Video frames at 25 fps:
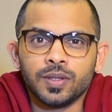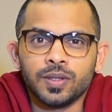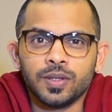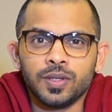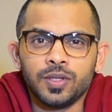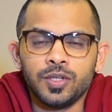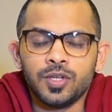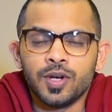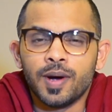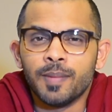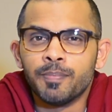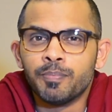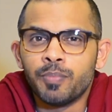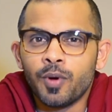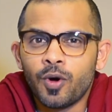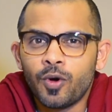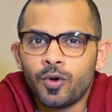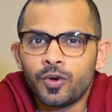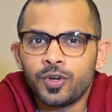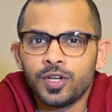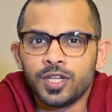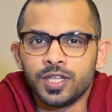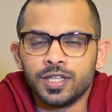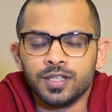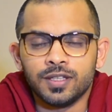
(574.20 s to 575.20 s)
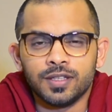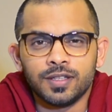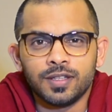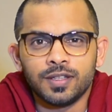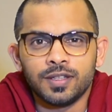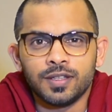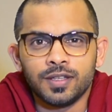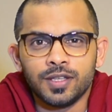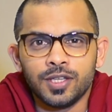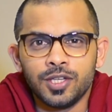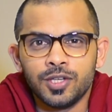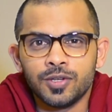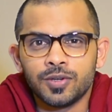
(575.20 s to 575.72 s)
your body,
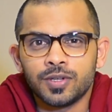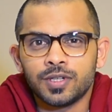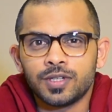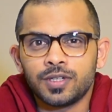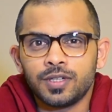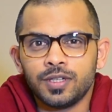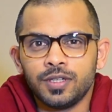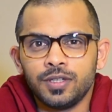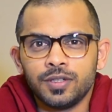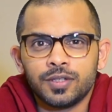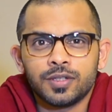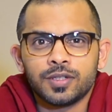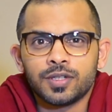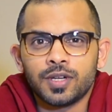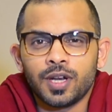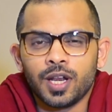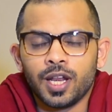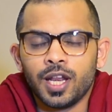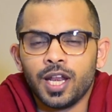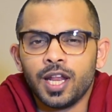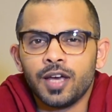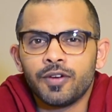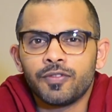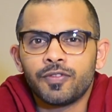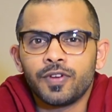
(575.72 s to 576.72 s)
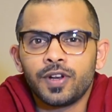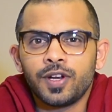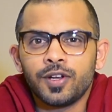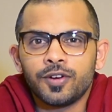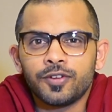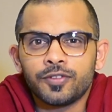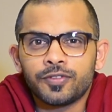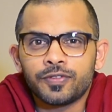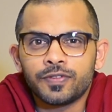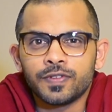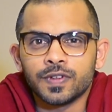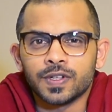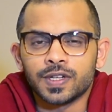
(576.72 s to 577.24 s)
your level
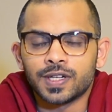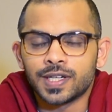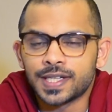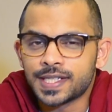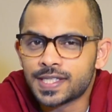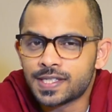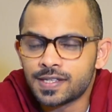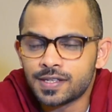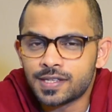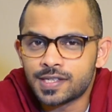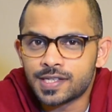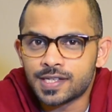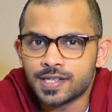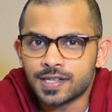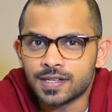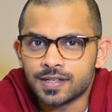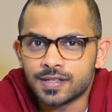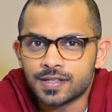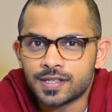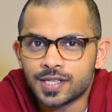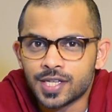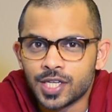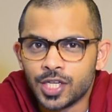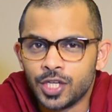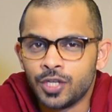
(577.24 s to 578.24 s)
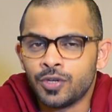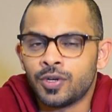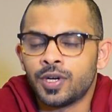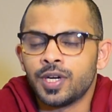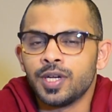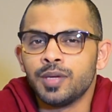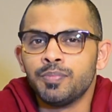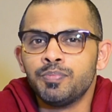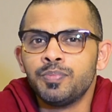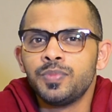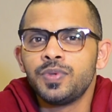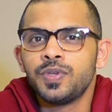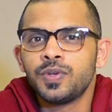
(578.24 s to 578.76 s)
of resistance, your
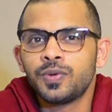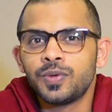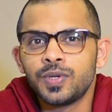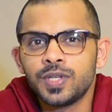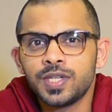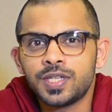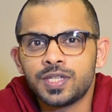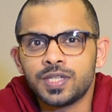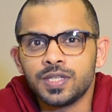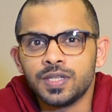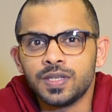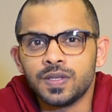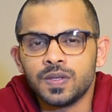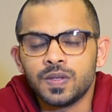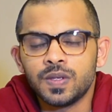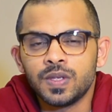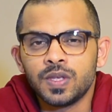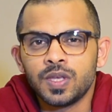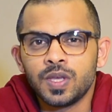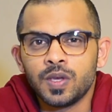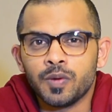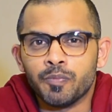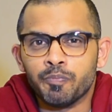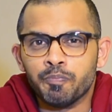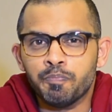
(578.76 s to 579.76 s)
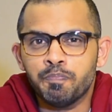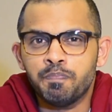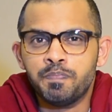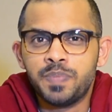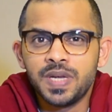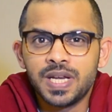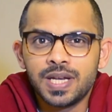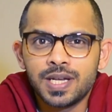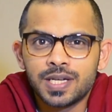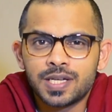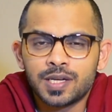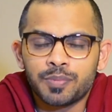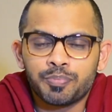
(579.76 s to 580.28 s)
immunity
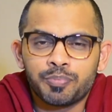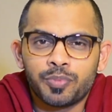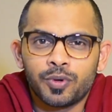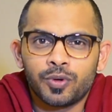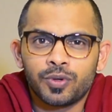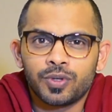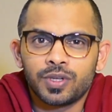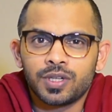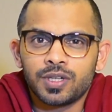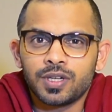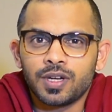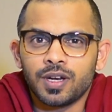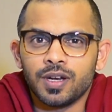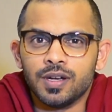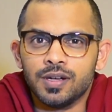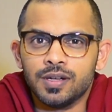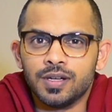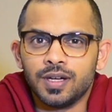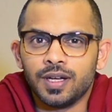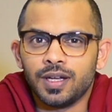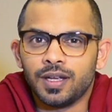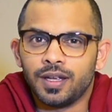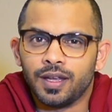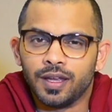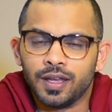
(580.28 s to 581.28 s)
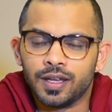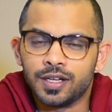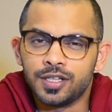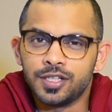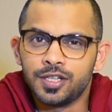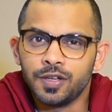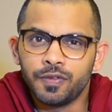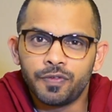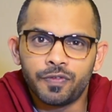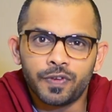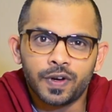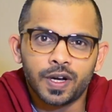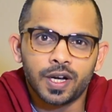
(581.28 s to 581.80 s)
build upon a
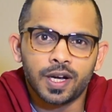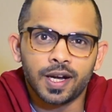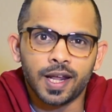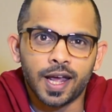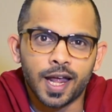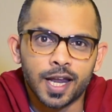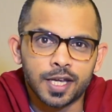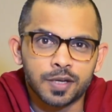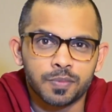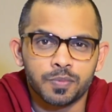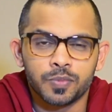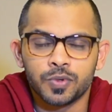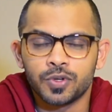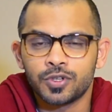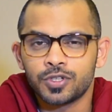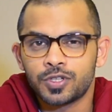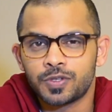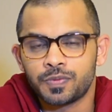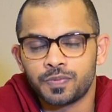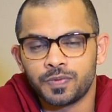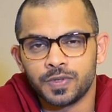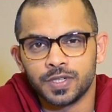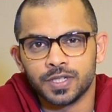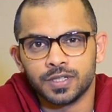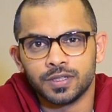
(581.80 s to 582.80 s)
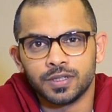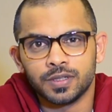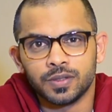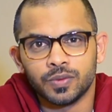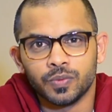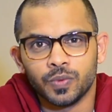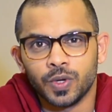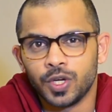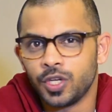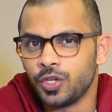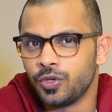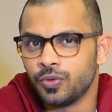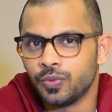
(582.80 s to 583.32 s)
different atmosphere
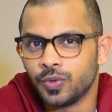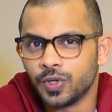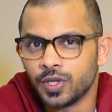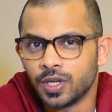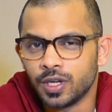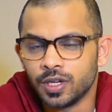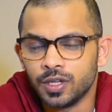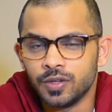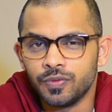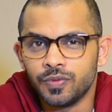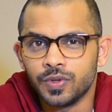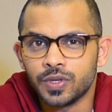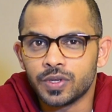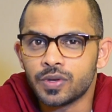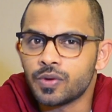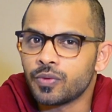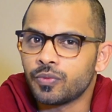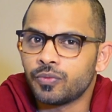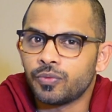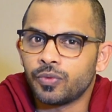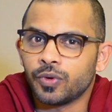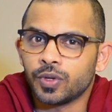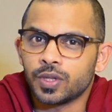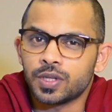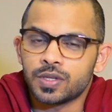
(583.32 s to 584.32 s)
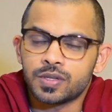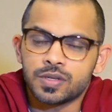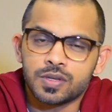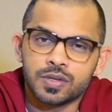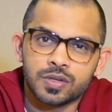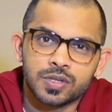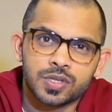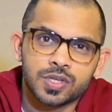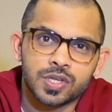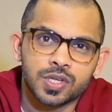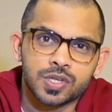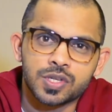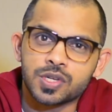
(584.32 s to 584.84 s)
where you were living for
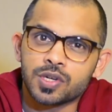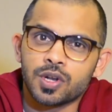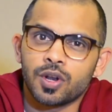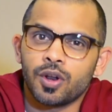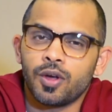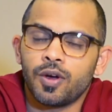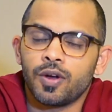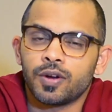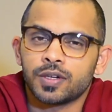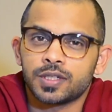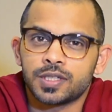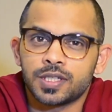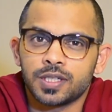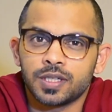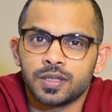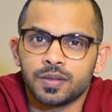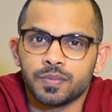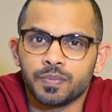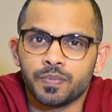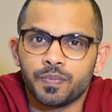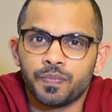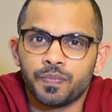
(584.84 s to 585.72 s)
such a long time.